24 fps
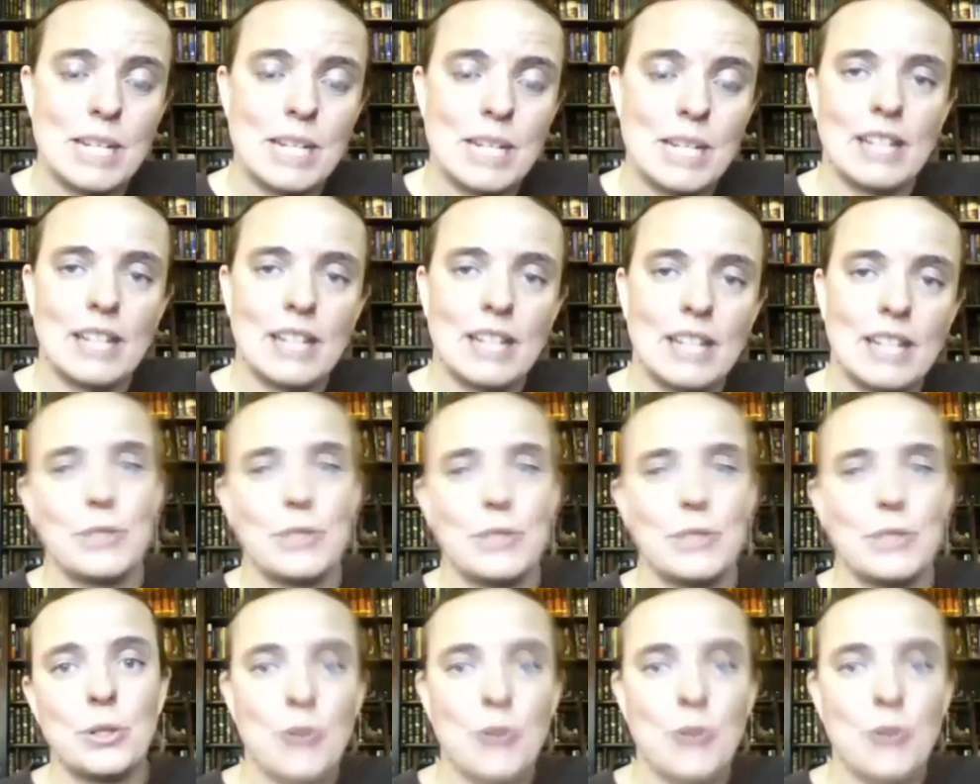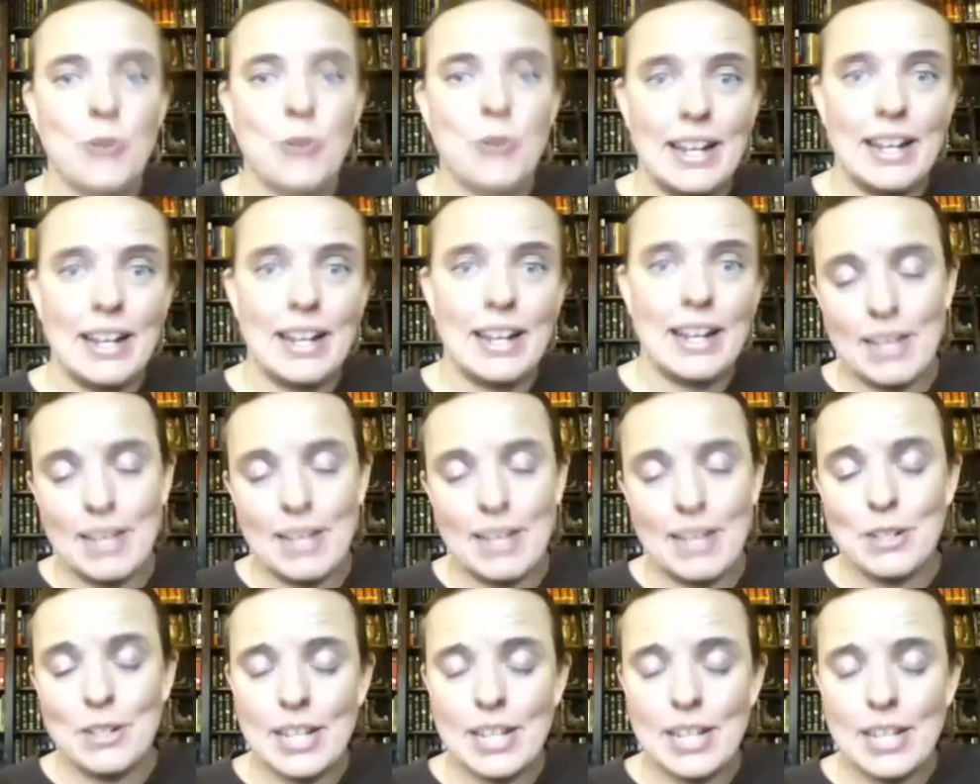But do try and
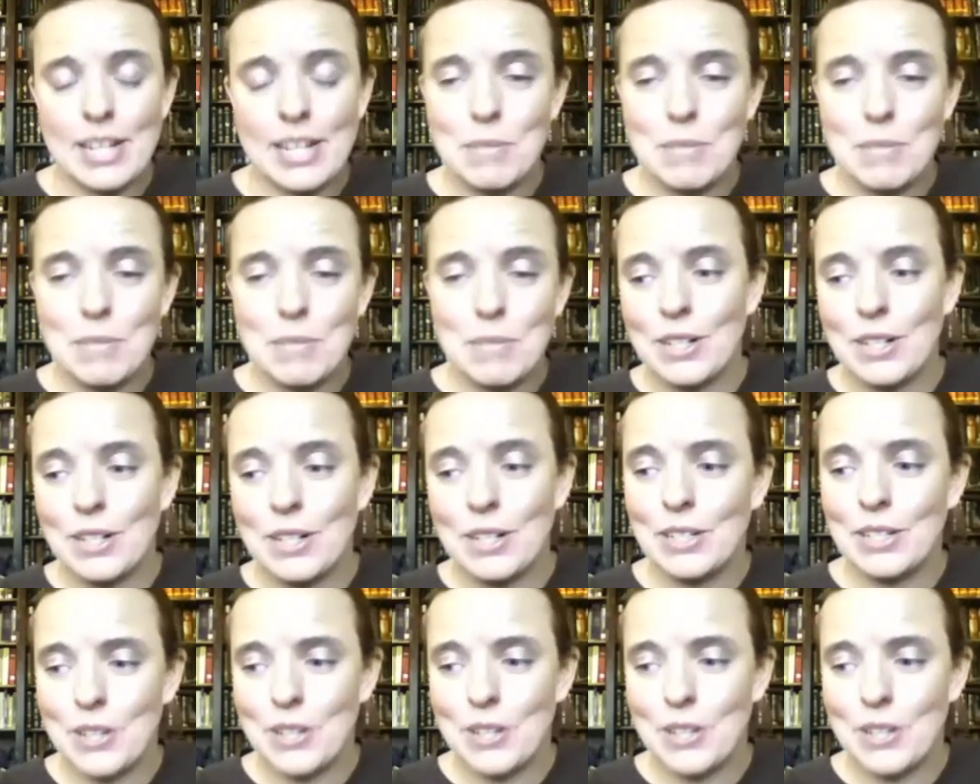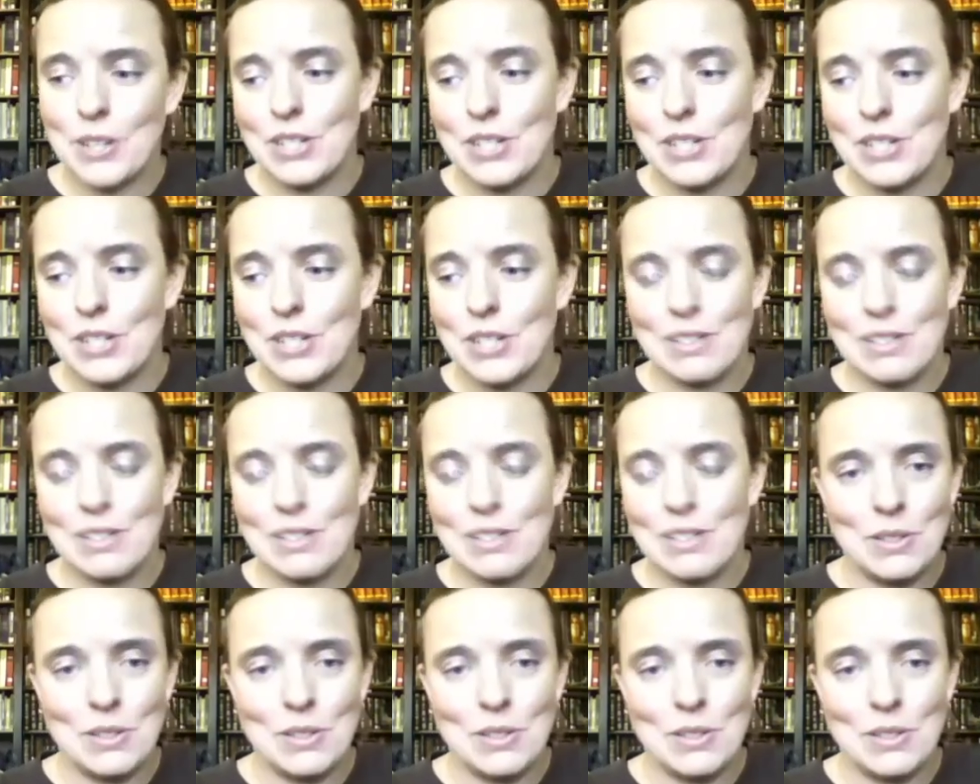understand the material. Don't
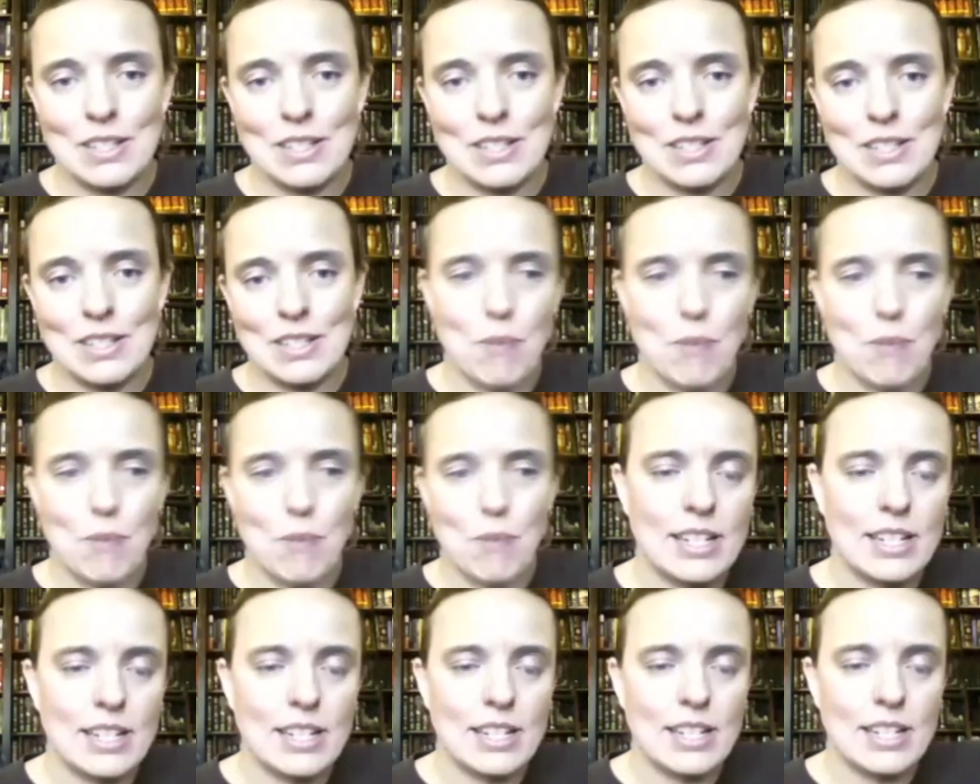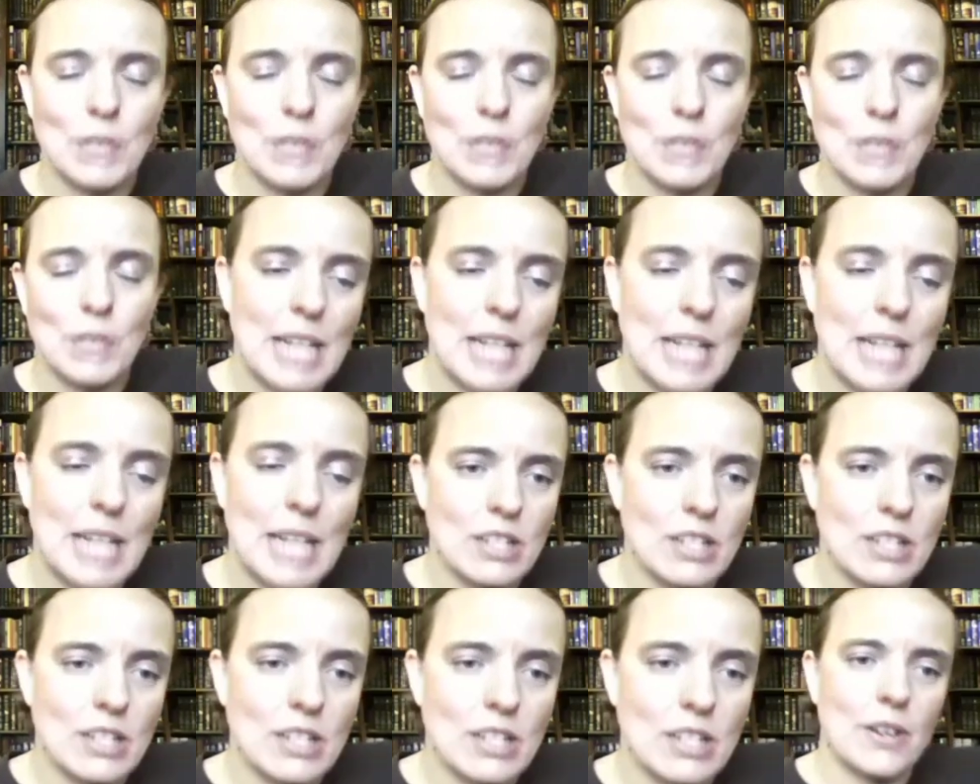just do this as a process of
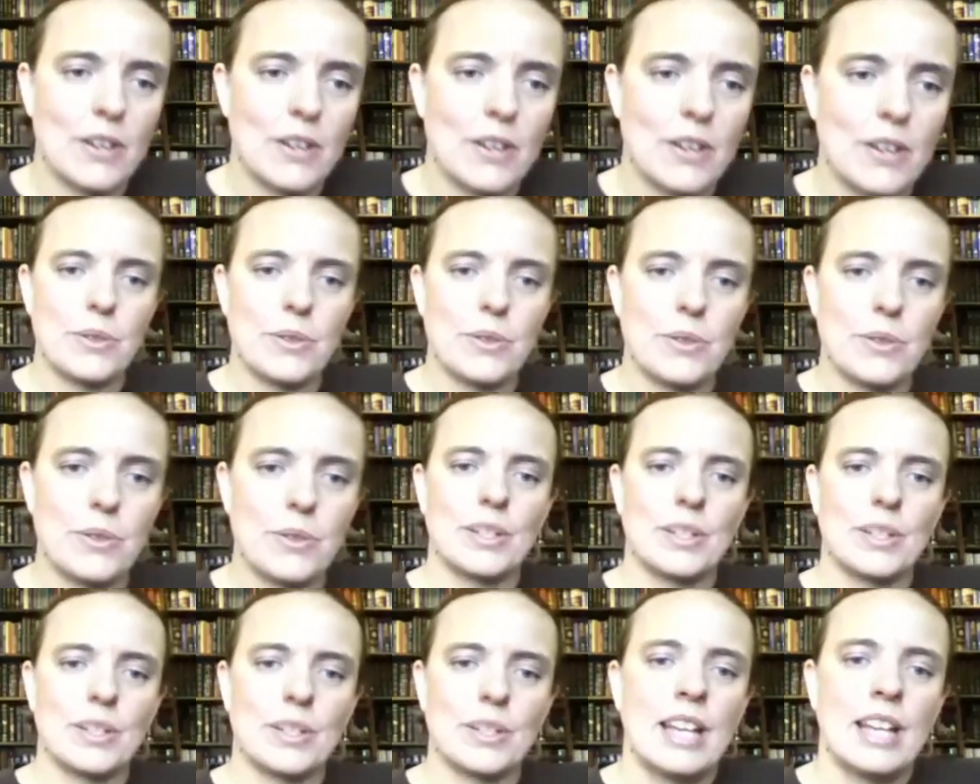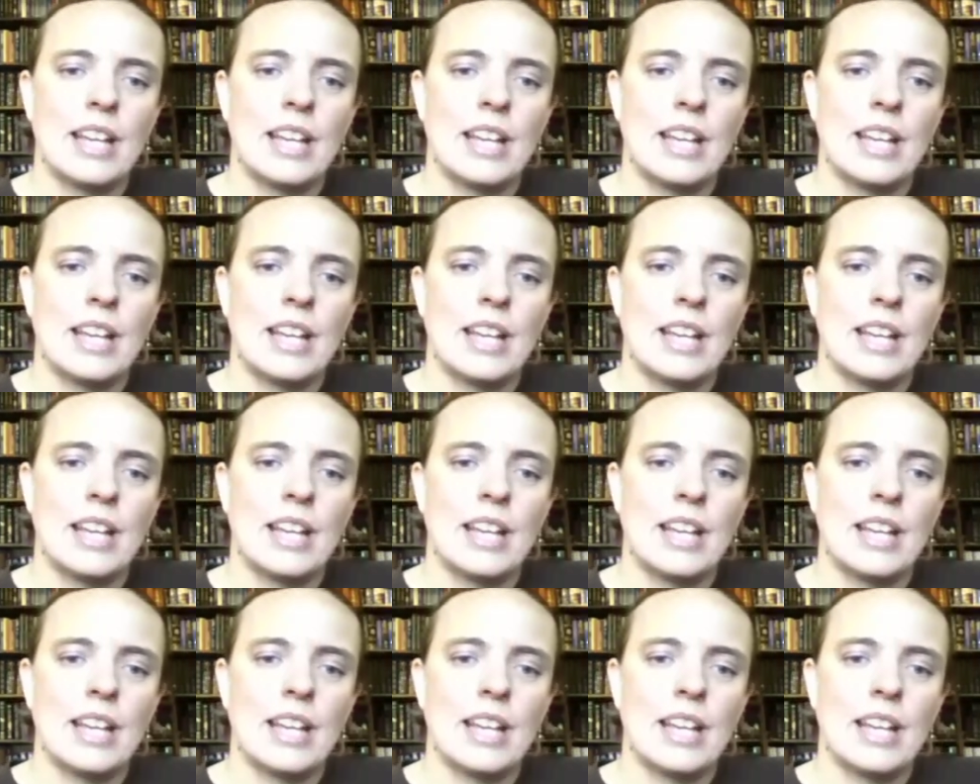elimination. Go through